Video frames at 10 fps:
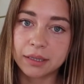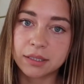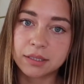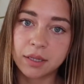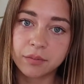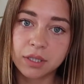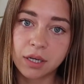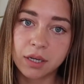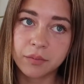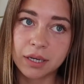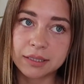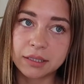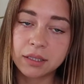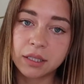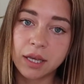at the same time I
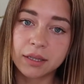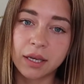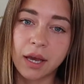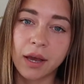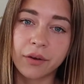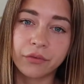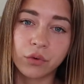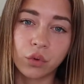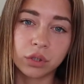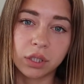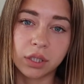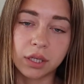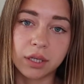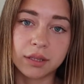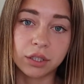didn't like they have
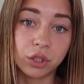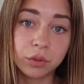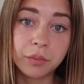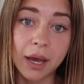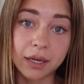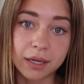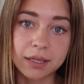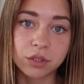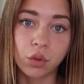only, the new bag has